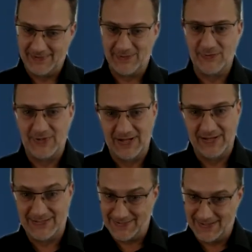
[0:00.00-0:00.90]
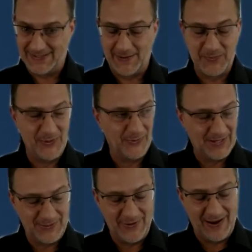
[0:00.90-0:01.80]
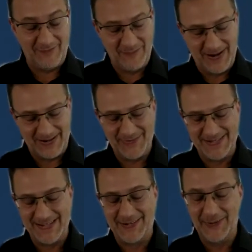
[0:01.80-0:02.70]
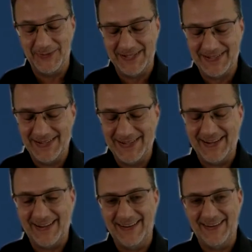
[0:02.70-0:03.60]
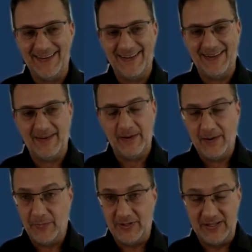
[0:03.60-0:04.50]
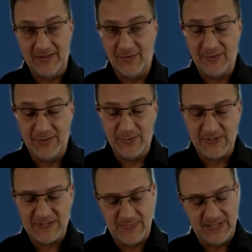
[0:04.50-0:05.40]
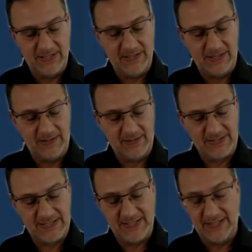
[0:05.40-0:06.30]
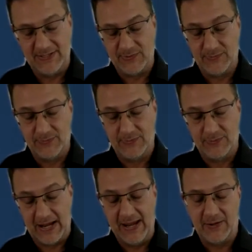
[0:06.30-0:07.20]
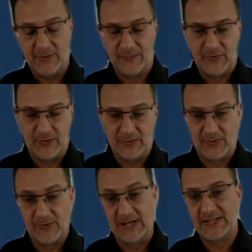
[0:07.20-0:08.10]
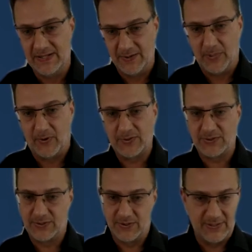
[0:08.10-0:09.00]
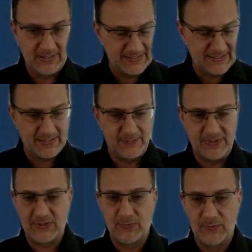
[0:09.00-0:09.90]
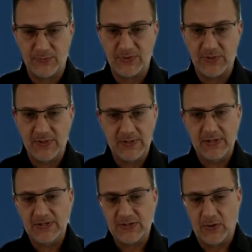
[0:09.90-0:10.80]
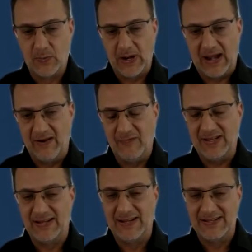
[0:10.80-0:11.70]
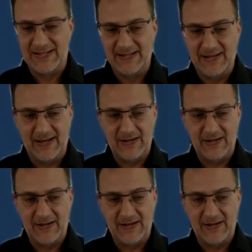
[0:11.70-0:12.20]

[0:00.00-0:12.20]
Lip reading: Today it's exceptional that you have batteries included. But even the USB-C to A converter is in the box, the necessary screws. So everything is in there.